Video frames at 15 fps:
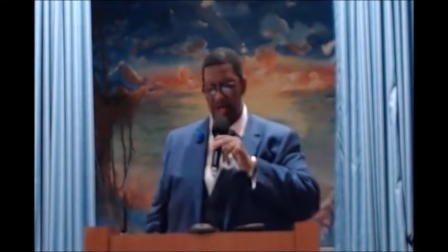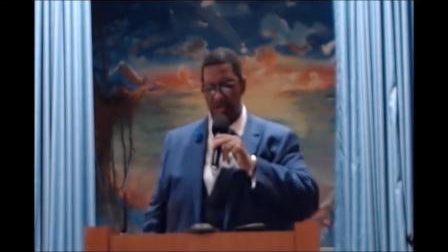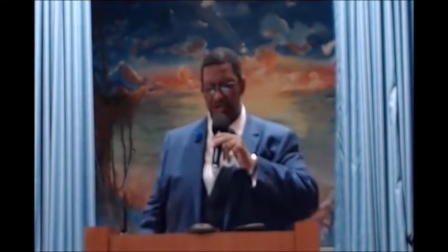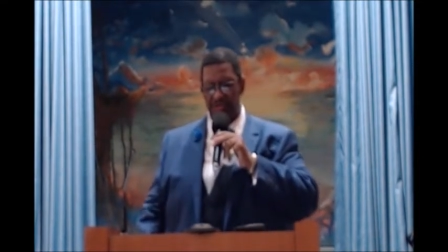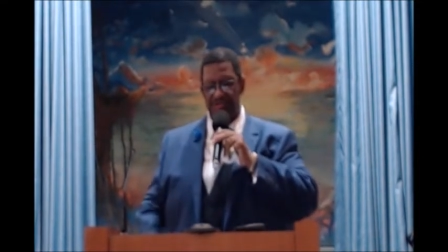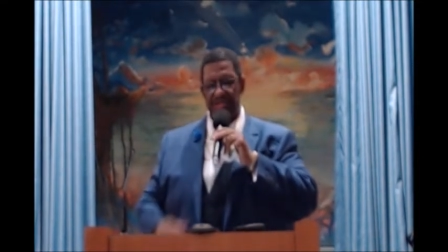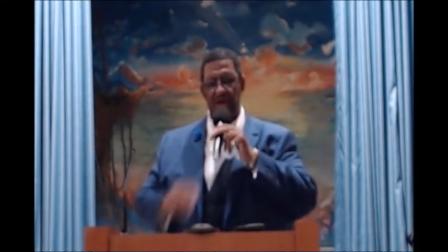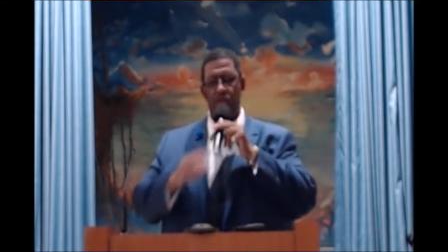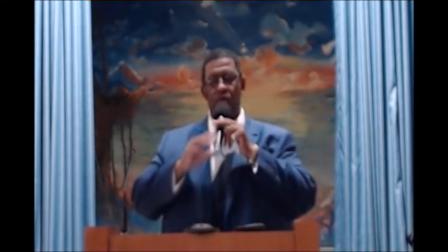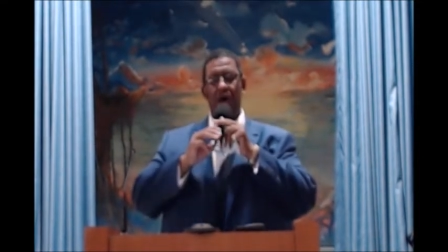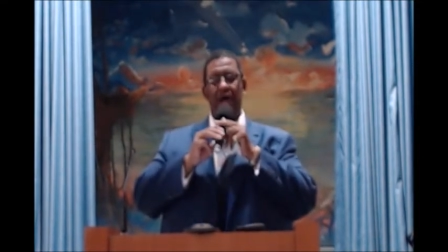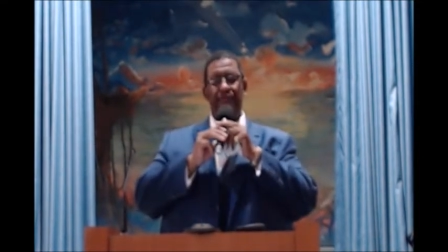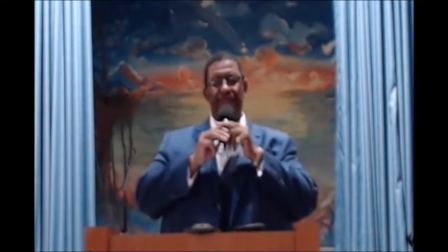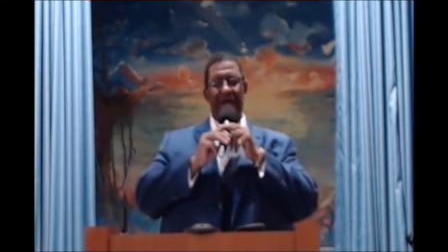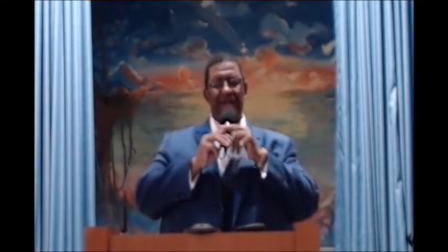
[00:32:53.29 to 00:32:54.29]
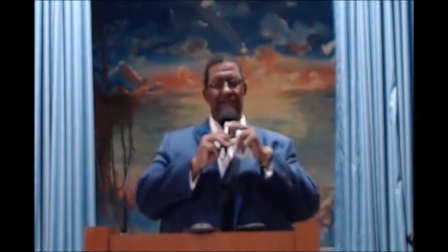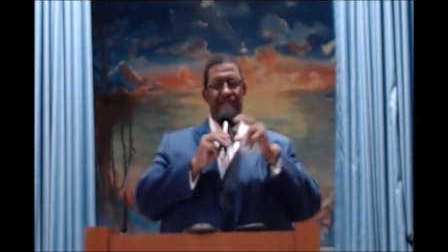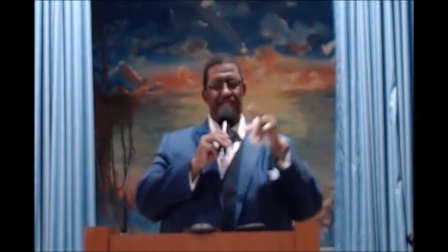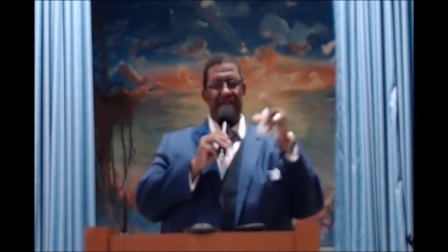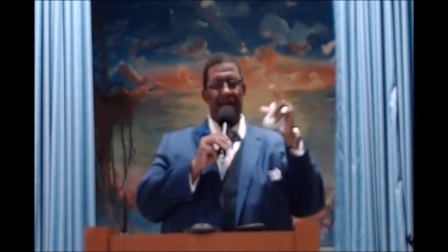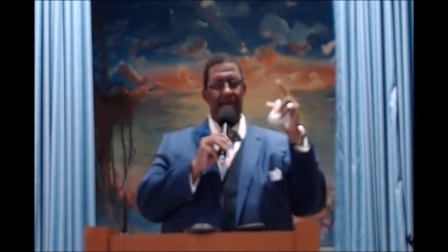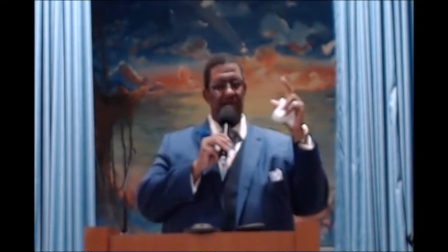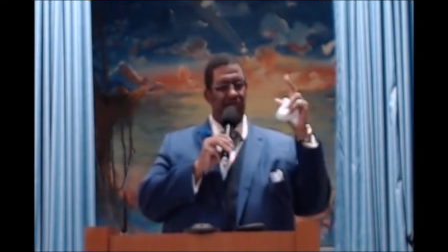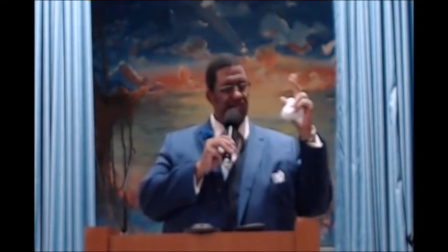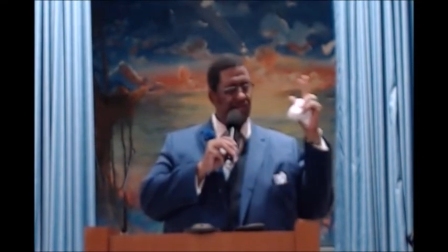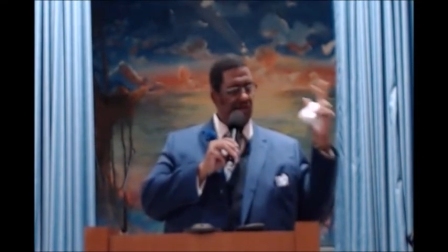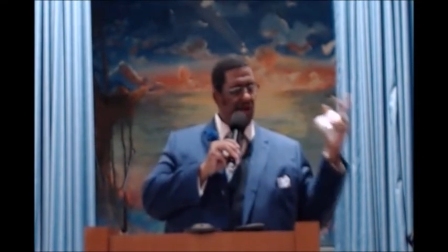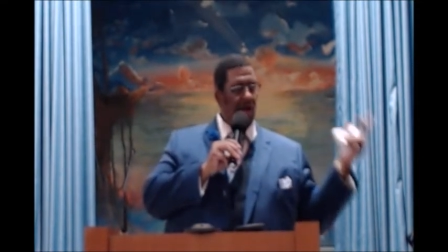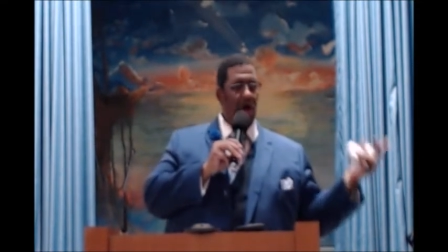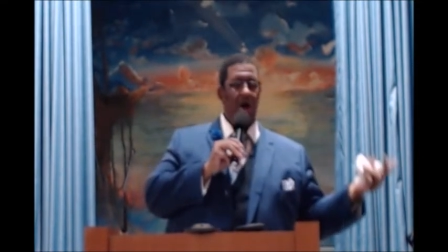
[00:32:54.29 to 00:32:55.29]
you see one that establishes
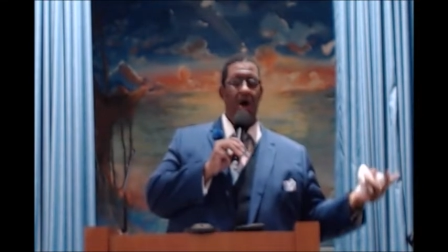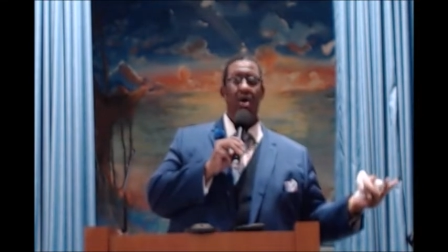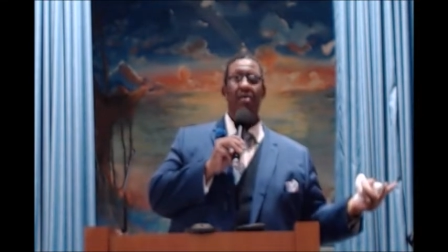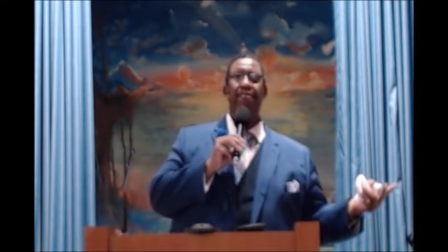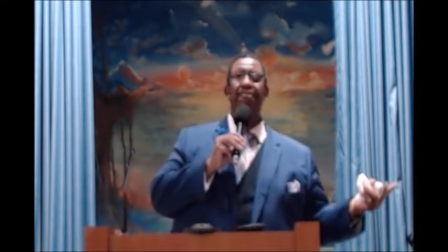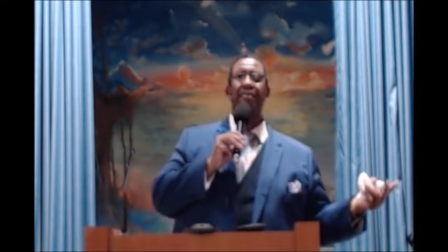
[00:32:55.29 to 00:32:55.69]
law,